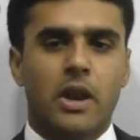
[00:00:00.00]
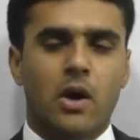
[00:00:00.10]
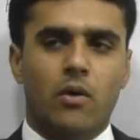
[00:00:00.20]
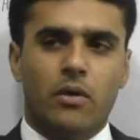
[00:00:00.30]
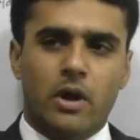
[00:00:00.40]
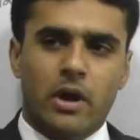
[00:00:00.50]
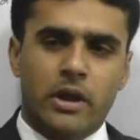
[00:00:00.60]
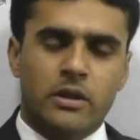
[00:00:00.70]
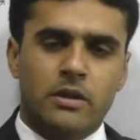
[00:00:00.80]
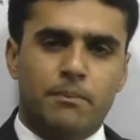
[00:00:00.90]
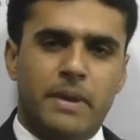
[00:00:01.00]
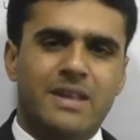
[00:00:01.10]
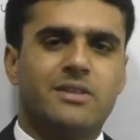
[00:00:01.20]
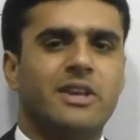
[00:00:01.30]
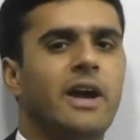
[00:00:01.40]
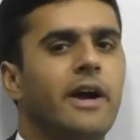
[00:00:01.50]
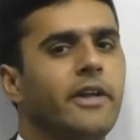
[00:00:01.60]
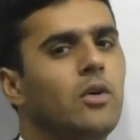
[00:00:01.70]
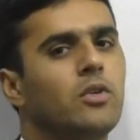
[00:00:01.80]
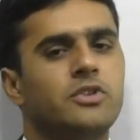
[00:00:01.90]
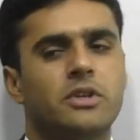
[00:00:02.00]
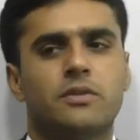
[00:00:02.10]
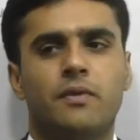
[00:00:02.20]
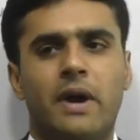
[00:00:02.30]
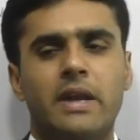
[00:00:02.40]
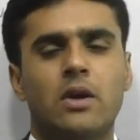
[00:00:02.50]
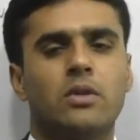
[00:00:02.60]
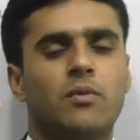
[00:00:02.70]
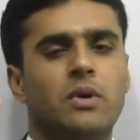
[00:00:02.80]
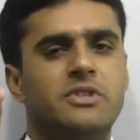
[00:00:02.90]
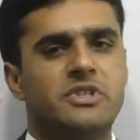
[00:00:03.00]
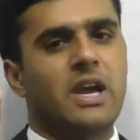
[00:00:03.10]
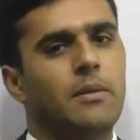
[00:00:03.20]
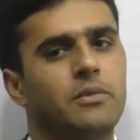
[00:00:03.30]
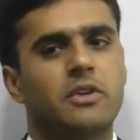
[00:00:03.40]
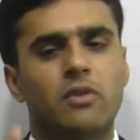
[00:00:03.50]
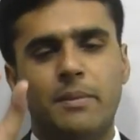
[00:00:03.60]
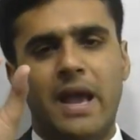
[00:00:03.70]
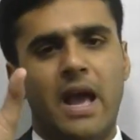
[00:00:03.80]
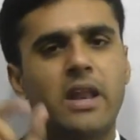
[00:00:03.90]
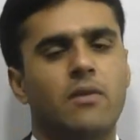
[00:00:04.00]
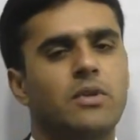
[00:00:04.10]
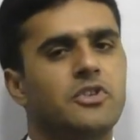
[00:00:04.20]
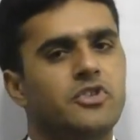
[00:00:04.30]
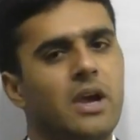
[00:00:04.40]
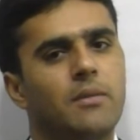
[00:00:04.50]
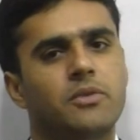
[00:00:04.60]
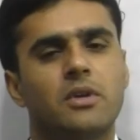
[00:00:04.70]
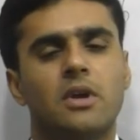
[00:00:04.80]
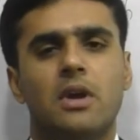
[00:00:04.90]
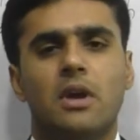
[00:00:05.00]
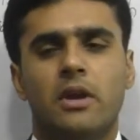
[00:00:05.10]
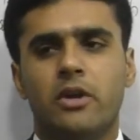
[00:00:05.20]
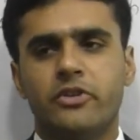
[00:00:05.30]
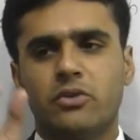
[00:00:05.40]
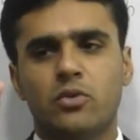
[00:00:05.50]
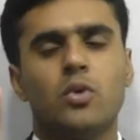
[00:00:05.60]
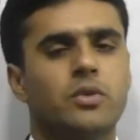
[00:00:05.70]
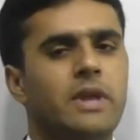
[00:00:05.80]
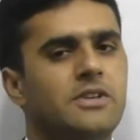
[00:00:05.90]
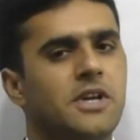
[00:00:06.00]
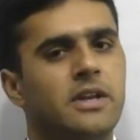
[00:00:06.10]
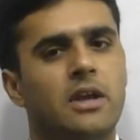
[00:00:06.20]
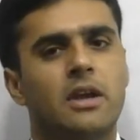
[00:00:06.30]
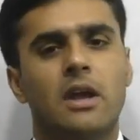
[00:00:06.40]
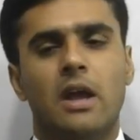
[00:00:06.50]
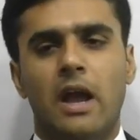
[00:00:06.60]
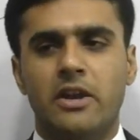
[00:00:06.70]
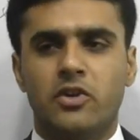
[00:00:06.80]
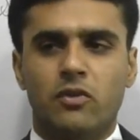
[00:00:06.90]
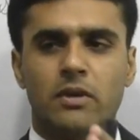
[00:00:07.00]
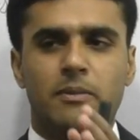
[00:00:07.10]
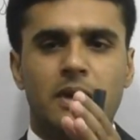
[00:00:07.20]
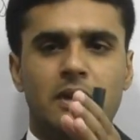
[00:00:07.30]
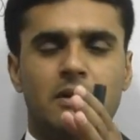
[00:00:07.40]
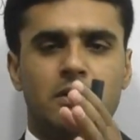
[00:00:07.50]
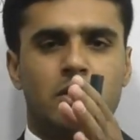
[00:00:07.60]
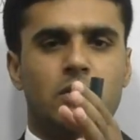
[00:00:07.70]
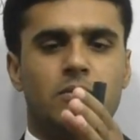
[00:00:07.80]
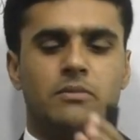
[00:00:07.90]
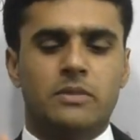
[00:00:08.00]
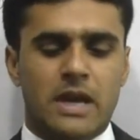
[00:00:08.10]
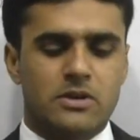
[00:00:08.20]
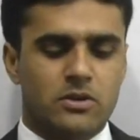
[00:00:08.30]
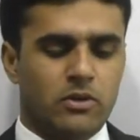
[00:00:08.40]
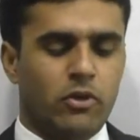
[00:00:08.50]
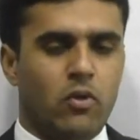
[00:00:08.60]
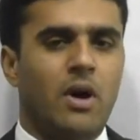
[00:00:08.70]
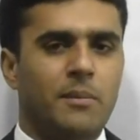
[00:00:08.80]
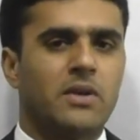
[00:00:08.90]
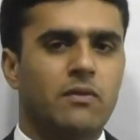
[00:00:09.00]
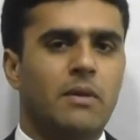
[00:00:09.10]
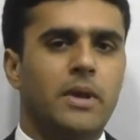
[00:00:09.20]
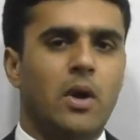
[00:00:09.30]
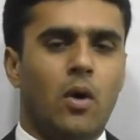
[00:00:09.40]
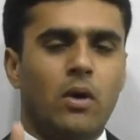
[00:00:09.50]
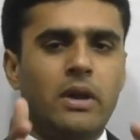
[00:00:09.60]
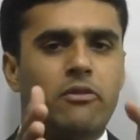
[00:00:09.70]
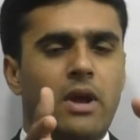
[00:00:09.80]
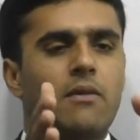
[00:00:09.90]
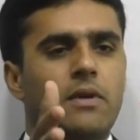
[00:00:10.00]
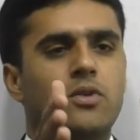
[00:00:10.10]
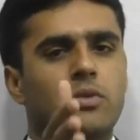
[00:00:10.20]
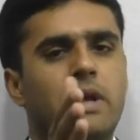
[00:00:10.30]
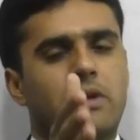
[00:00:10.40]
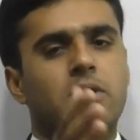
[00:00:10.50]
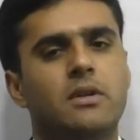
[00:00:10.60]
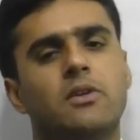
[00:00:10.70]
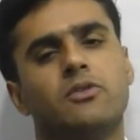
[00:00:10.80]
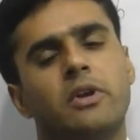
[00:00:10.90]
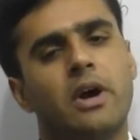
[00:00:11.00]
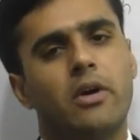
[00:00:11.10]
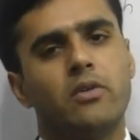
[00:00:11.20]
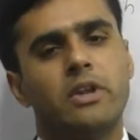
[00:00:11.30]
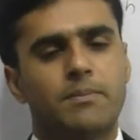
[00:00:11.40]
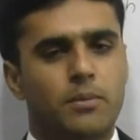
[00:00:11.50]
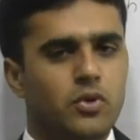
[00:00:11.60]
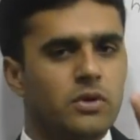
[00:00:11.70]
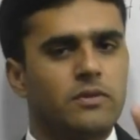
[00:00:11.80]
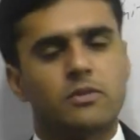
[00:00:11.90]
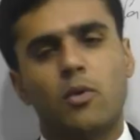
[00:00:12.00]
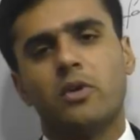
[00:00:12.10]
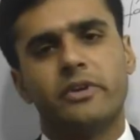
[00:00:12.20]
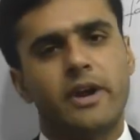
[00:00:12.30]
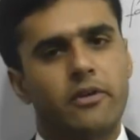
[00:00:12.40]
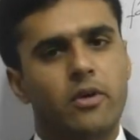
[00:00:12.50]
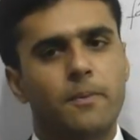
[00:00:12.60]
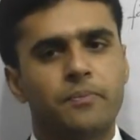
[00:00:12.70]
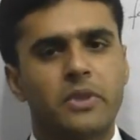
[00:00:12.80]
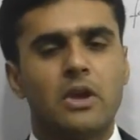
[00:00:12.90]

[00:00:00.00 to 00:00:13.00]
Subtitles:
Now in the big scenario, just find out the word jams. It will be heading with the jams. Now just go to that heading, and it will be, that requirement will be only relevant to that scenario, that portion of the small scenario.